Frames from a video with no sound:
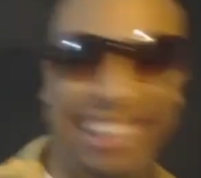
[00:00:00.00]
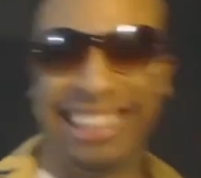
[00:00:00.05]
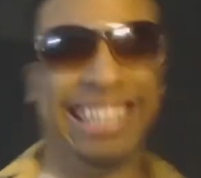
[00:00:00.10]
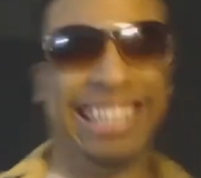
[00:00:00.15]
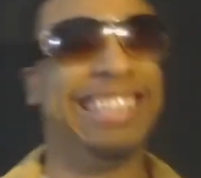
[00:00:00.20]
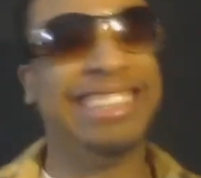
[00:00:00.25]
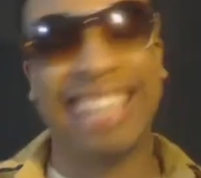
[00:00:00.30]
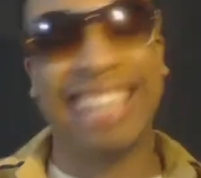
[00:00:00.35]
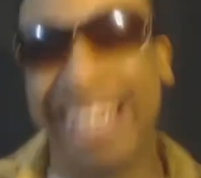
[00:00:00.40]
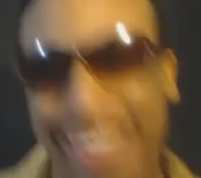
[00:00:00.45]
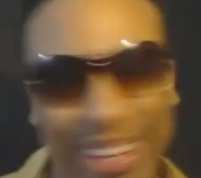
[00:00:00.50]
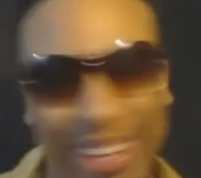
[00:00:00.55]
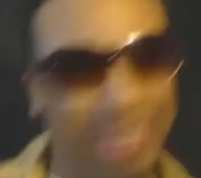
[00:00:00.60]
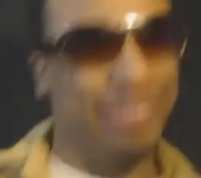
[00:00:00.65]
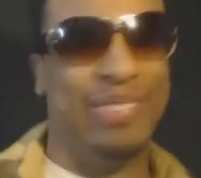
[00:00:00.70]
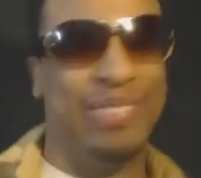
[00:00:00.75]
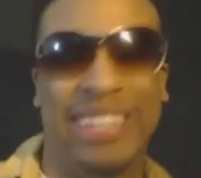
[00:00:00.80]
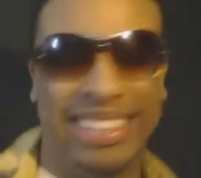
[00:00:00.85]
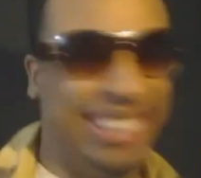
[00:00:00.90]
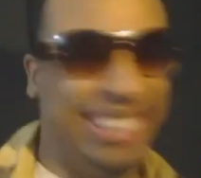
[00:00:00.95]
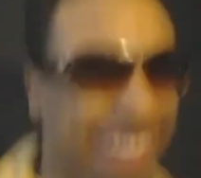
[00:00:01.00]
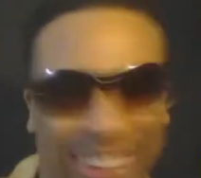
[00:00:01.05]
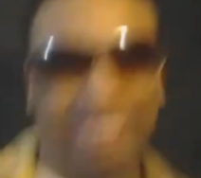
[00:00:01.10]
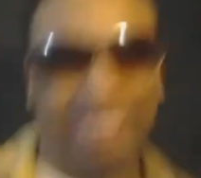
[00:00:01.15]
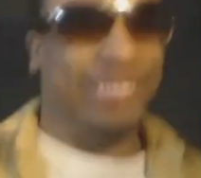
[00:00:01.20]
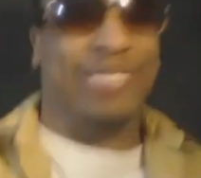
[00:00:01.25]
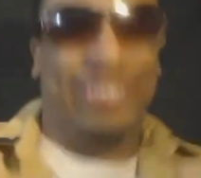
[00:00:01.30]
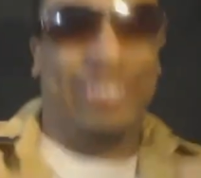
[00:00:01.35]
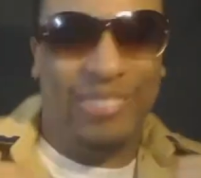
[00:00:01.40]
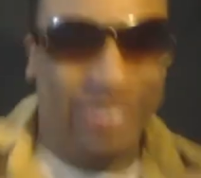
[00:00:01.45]
like this game is
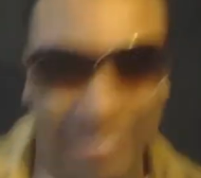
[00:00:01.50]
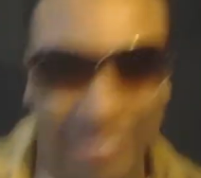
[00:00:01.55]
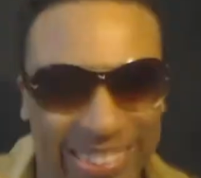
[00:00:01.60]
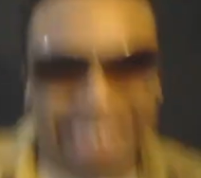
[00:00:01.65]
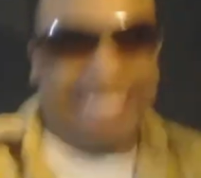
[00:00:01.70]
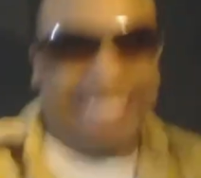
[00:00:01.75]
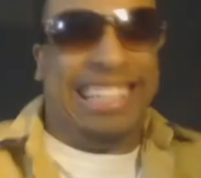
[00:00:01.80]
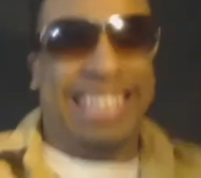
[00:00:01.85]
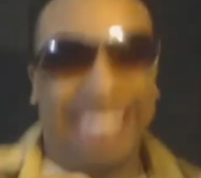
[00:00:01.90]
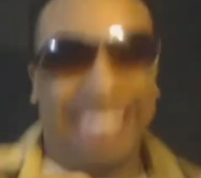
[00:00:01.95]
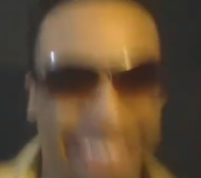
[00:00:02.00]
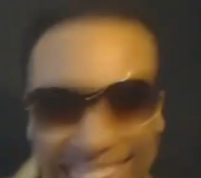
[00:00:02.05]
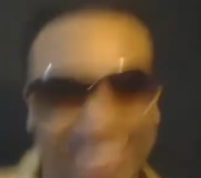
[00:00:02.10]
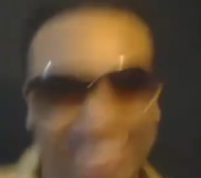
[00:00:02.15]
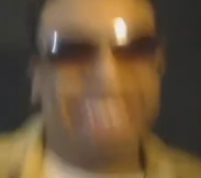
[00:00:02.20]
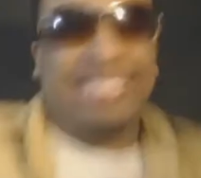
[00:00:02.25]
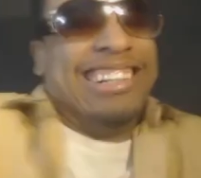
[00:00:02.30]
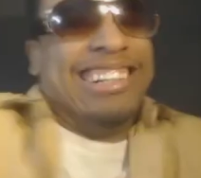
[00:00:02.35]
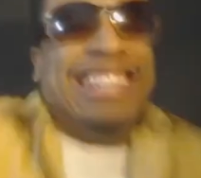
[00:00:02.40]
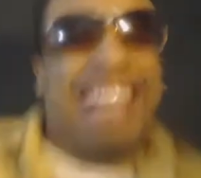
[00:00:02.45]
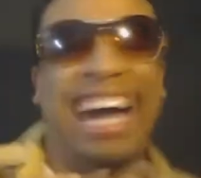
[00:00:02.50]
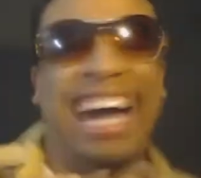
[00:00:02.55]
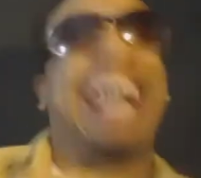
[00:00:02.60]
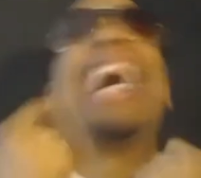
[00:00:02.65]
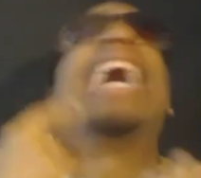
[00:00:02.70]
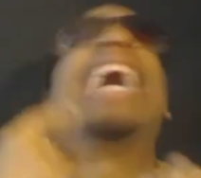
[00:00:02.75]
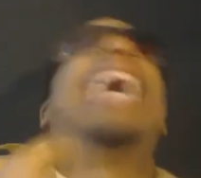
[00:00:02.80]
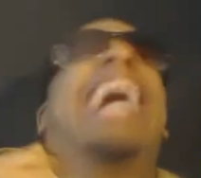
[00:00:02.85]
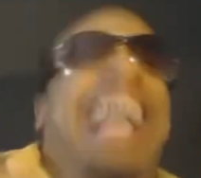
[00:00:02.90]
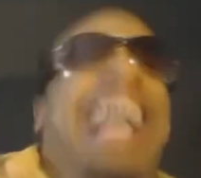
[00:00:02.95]
gonna be good.
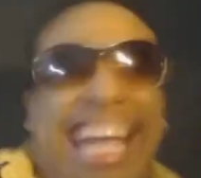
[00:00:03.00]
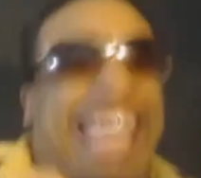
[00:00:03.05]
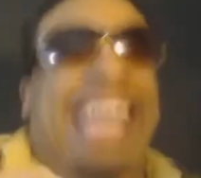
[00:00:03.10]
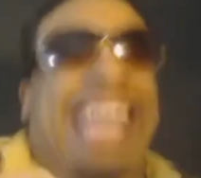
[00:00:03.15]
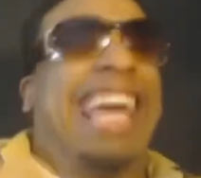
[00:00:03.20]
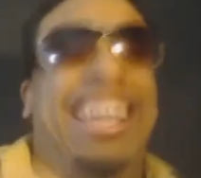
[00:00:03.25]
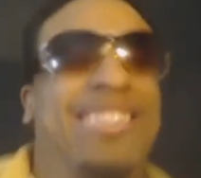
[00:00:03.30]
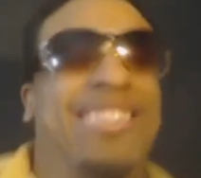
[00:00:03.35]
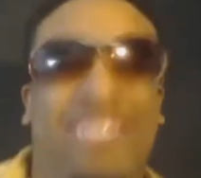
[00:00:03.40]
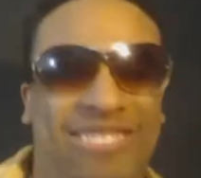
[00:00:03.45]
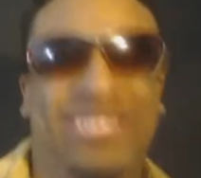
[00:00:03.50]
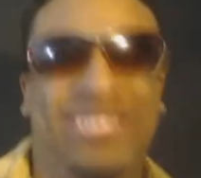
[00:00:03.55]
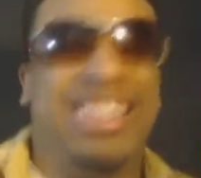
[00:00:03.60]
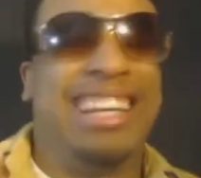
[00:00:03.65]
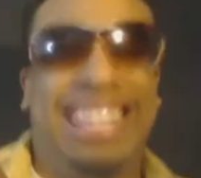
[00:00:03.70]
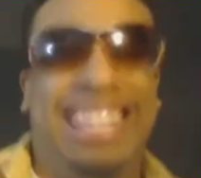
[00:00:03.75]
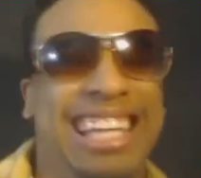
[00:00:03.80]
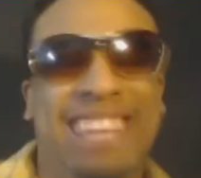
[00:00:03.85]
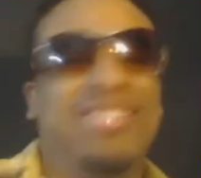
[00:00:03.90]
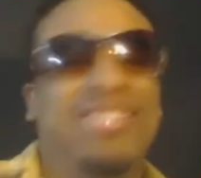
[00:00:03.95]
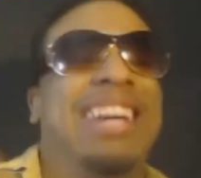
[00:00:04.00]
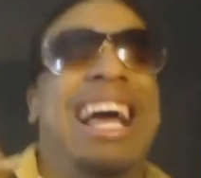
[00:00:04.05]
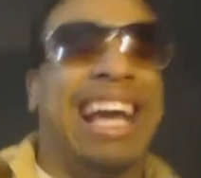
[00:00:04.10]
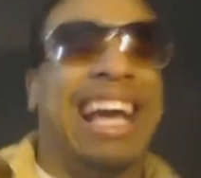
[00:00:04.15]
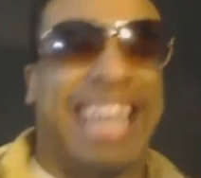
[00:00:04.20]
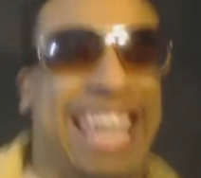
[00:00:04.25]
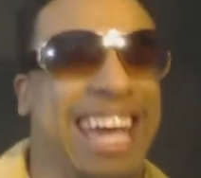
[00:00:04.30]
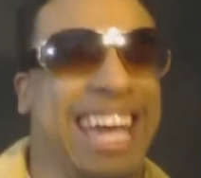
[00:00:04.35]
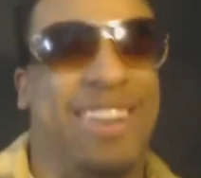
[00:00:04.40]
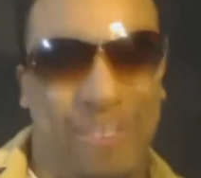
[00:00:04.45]
I, I, can't believe it.
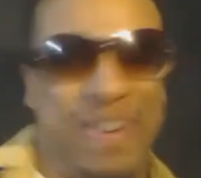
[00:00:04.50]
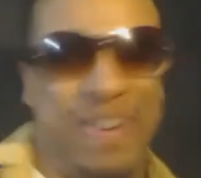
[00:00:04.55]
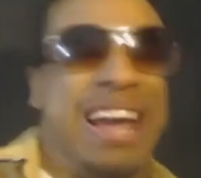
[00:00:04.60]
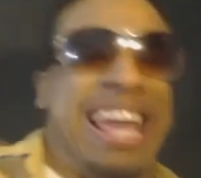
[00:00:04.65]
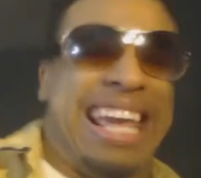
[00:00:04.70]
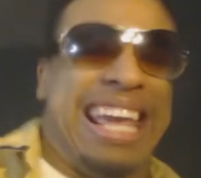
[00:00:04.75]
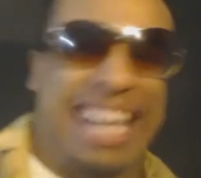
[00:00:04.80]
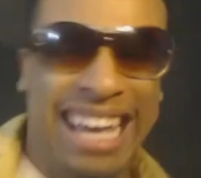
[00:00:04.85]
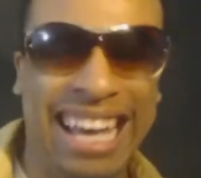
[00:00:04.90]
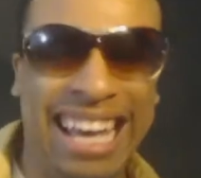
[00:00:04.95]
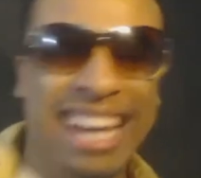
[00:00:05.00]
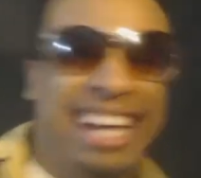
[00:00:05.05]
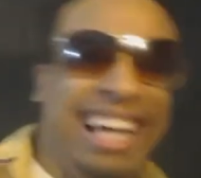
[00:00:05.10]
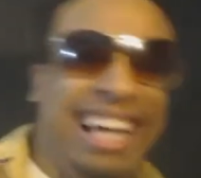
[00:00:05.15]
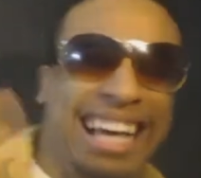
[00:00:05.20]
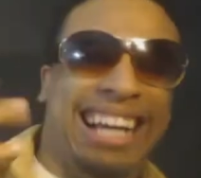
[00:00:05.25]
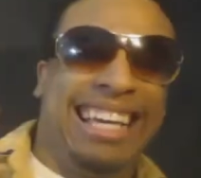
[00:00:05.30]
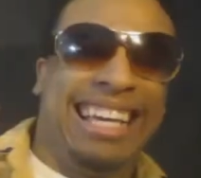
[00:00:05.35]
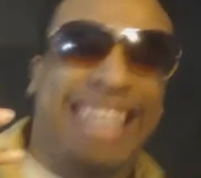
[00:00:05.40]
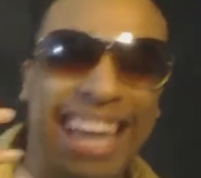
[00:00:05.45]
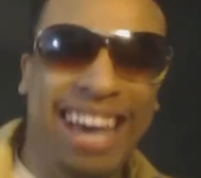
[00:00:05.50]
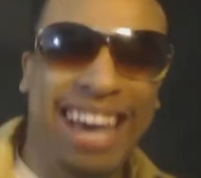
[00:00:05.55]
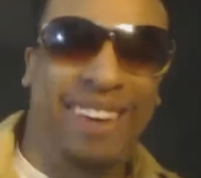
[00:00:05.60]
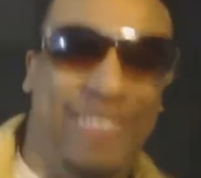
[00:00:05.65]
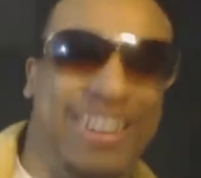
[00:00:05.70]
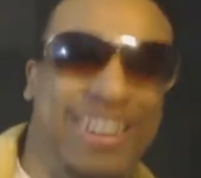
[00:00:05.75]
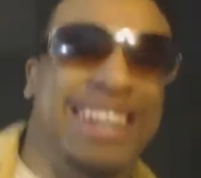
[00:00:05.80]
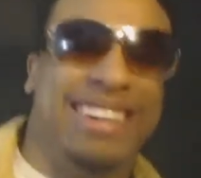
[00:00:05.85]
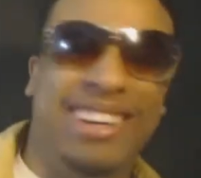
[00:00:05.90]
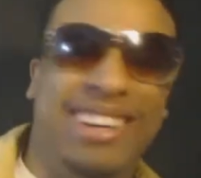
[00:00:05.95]
I can't wait. I
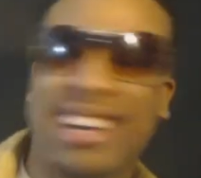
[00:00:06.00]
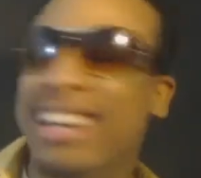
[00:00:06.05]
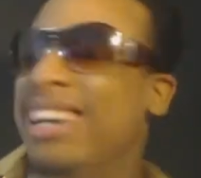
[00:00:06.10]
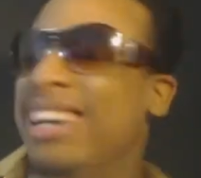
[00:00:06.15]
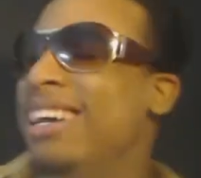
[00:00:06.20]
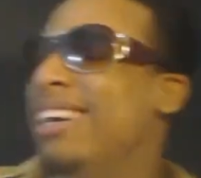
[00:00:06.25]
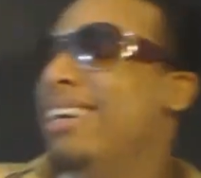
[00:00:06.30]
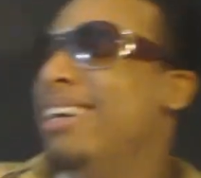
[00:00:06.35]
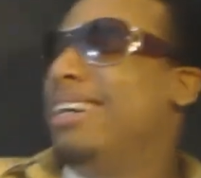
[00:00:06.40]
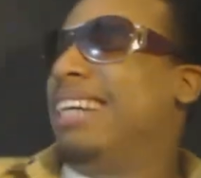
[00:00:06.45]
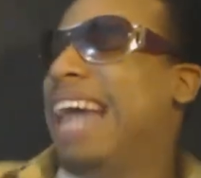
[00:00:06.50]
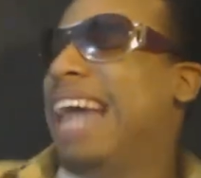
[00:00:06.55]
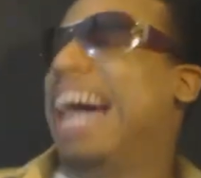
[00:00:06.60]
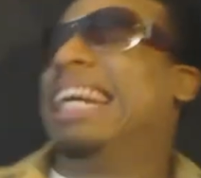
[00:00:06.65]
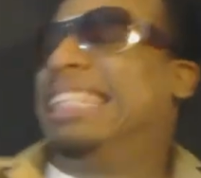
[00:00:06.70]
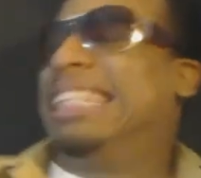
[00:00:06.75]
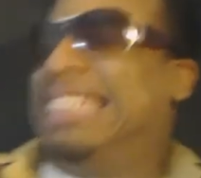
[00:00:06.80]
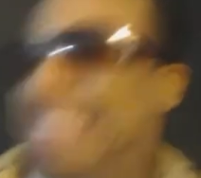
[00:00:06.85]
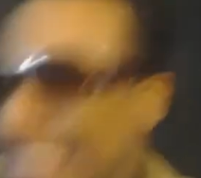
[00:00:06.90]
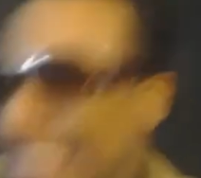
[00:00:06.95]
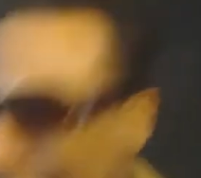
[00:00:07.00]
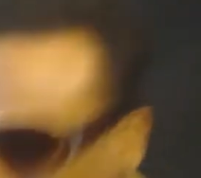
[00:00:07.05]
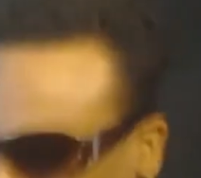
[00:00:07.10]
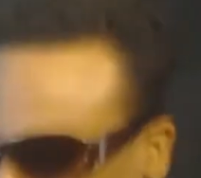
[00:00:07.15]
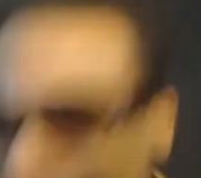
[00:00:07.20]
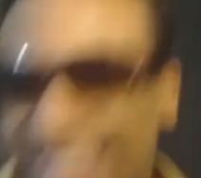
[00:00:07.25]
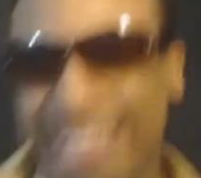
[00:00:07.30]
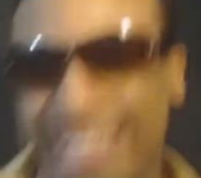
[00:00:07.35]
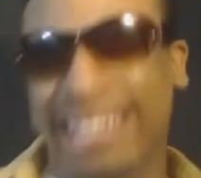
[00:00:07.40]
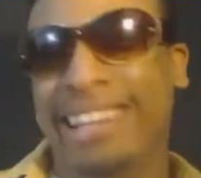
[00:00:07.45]
can't wait. God
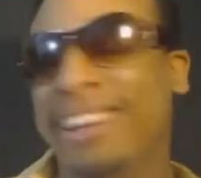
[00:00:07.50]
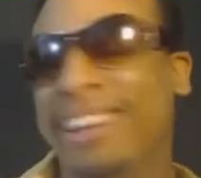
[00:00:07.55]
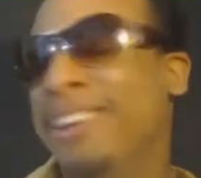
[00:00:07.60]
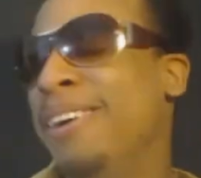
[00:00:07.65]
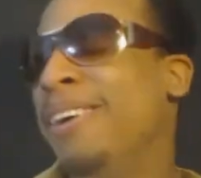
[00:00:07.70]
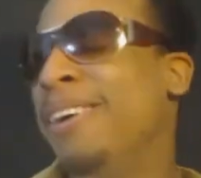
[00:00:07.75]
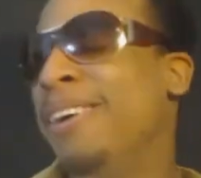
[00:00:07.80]
dang.